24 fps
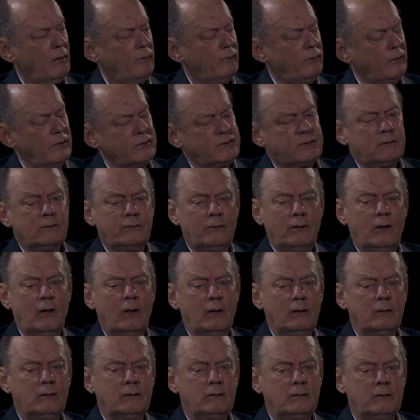First of
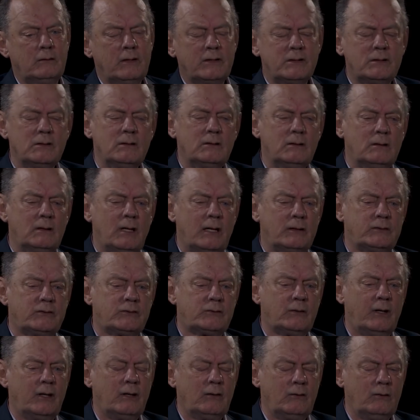all, doesn't that
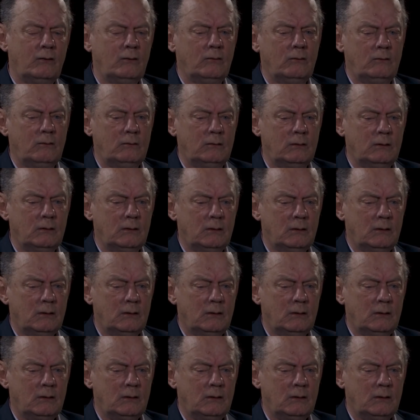strike you